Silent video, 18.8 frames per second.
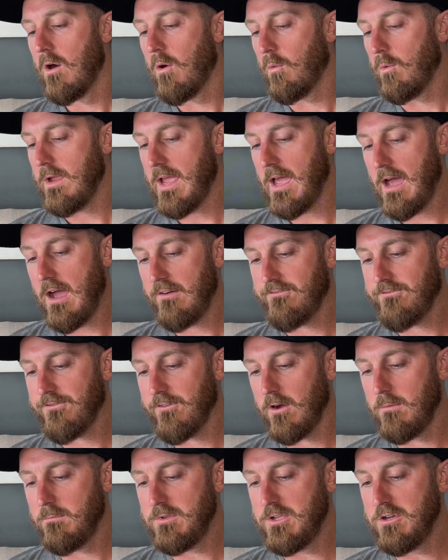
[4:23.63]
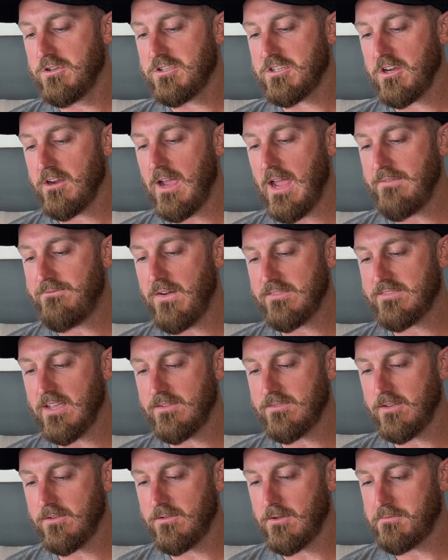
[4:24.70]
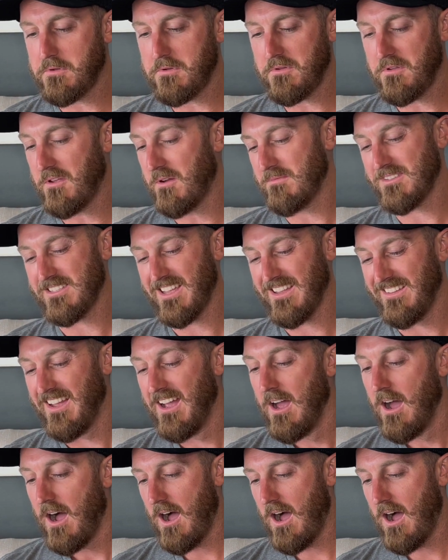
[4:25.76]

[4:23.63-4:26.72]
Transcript: We have from user 857. No, I'm just kidding.